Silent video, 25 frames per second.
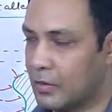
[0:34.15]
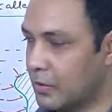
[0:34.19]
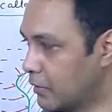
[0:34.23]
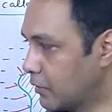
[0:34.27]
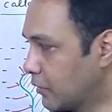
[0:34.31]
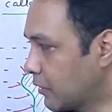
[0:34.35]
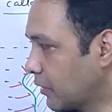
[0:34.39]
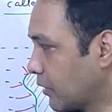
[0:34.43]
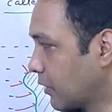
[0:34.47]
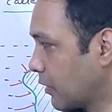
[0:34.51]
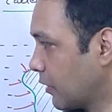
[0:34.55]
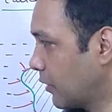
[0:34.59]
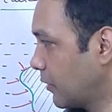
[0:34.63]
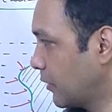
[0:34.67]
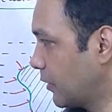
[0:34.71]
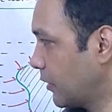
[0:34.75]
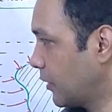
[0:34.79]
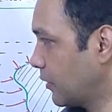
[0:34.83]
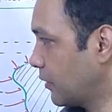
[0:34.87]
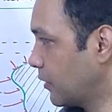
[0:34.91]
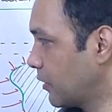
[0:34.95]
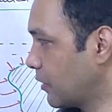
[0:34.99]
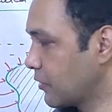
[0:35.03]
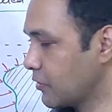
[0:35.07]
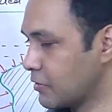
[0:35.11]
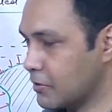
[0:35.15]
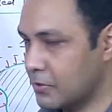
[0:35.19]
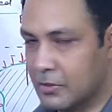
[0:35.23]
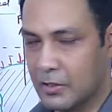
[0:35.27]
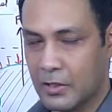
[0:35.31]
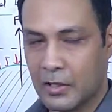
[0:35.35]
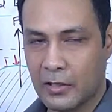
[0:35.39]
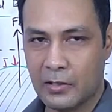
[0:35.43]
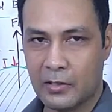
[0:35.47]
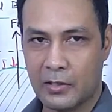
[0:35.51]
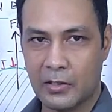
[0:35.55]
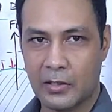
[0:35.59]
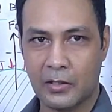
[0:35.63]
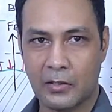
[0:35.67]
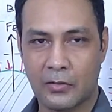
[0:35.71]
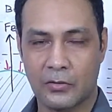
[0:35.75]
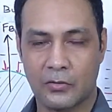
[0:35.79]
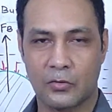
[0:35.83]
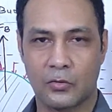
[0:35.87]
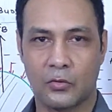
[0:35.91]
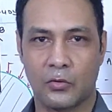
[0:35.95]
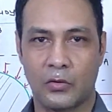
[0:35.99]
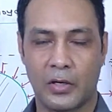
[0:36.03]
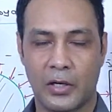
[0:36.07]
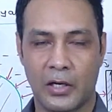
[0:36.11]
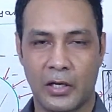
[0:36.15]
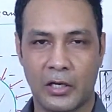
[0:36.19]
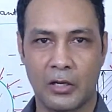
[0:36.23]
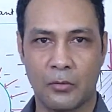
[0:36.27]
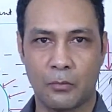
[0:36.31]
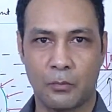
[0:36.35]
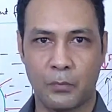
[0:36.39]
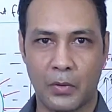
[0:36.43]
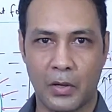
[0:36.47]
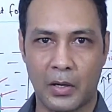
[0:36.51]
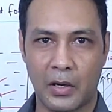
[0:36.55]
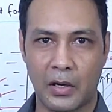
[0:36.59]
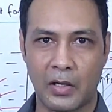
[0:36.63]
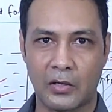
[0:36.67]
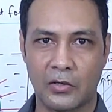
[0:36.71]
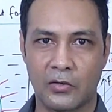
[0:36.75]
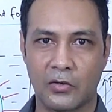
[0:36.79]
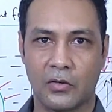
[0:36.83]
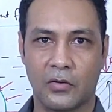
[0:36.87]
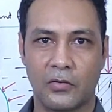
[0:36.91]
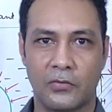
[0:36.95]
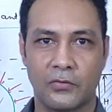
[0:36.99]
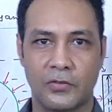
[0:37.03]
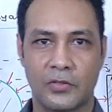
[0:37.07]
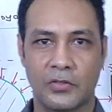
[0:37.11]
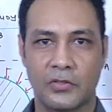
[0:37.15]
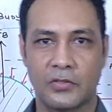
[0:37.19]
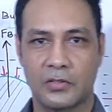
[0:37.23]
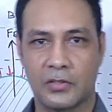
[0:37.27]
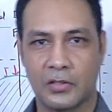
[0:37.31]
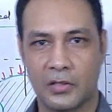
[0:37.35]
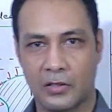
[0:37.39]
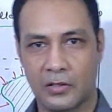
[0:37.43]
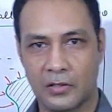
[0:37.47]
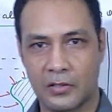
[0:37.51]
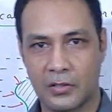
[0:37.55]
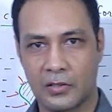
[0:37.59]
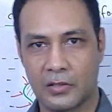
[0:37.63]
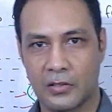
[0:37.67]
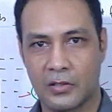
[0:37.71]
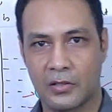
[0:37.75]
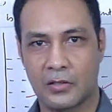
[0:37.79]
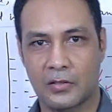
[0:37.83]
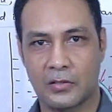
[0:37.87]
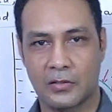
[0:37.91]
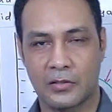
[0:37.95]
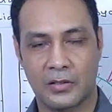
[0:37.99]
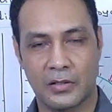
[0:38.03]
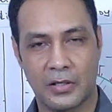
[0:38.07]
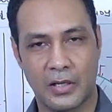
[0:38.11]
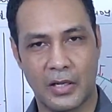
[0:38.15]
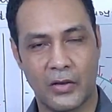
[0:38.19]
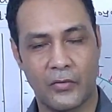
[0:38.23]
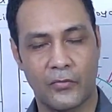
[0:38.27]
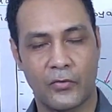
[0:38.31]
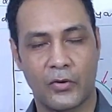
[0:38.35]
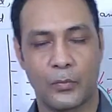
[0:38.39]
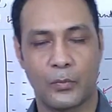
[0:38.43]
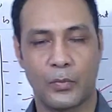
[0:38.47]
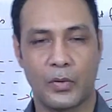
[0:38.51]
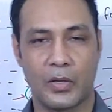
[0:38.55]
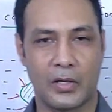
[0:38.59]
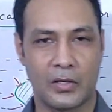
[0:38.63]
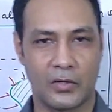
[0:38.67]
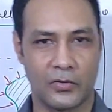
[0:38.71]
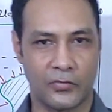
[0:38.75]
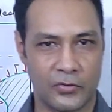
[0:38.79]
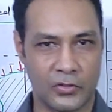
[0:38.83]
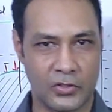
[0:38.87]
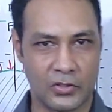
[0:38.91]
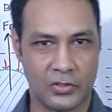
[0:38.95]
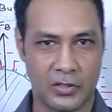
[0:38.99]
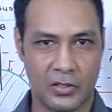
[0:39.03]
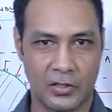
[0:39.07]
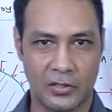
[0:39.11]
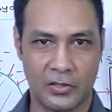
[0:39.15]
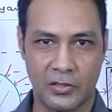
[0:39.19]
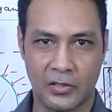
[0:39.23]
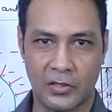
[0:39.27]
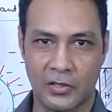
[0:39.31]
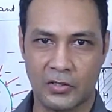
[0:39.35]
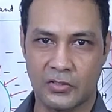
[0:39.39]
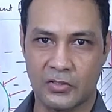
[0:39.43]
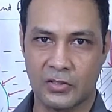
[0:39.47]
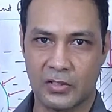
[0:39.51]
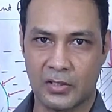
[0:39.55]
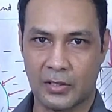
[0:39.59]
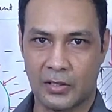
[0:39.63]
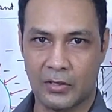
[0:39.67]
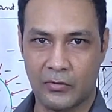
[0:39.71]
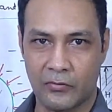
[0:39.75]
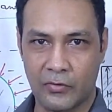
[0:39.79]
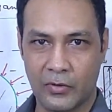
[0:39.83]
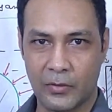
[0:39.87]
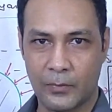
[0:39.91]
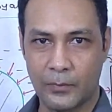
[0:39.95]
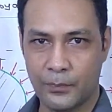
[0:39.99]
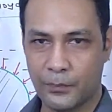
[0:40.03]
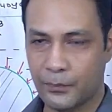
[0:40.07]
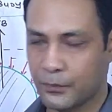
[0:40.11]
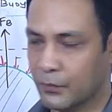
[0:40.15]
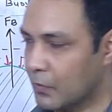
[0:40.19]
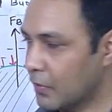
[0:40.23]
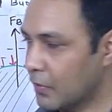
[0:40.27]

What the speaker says: The container is static, so any part of this container, every part of this container is equilibrium.